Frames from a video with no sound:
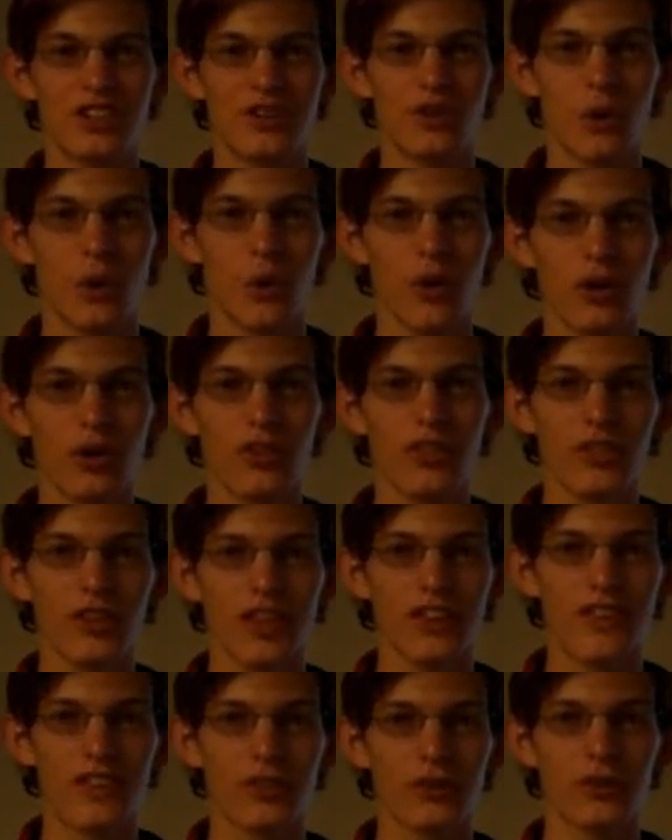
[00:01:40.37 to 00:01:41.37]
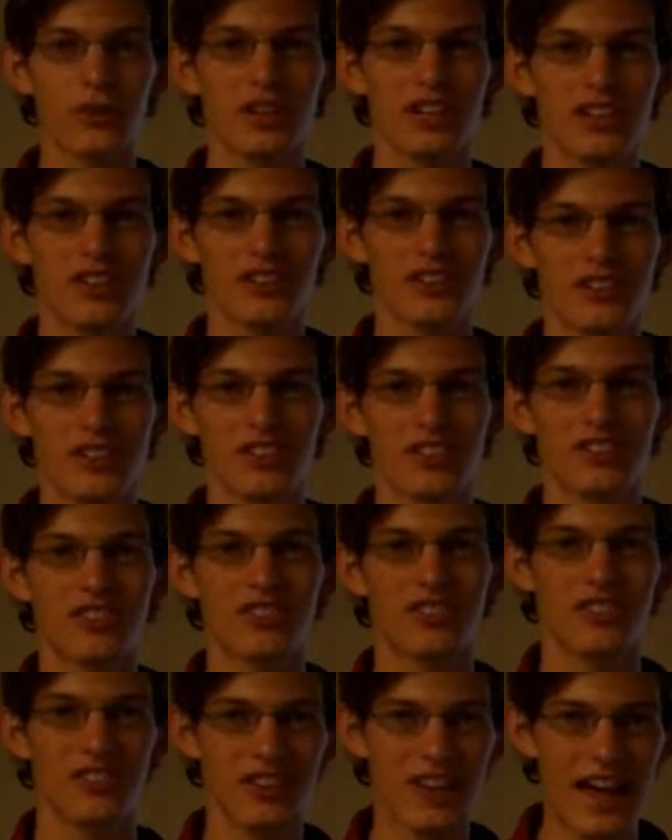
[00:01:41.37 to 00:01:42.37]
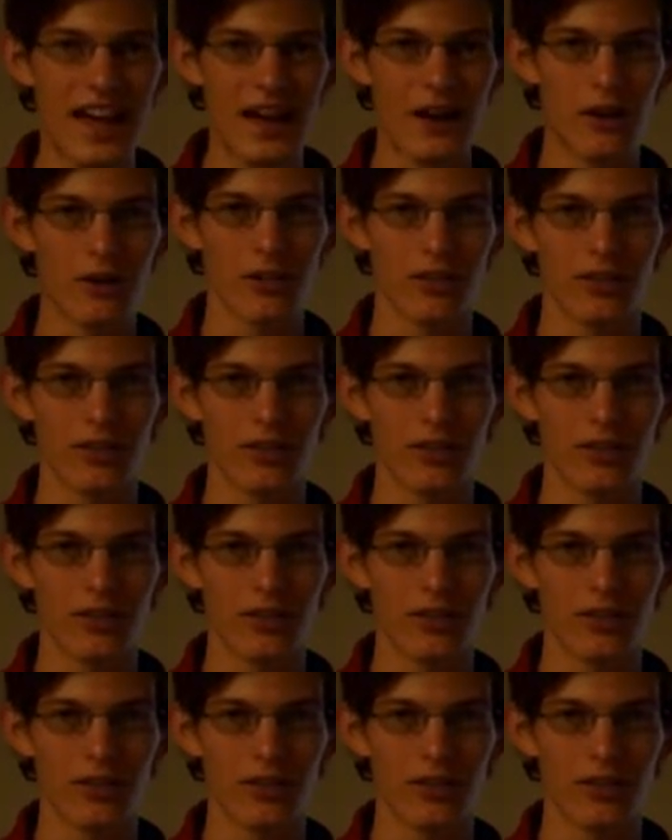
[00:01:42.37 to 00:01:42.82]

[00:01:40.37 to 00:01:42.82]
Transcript: north and 30 and 60 south.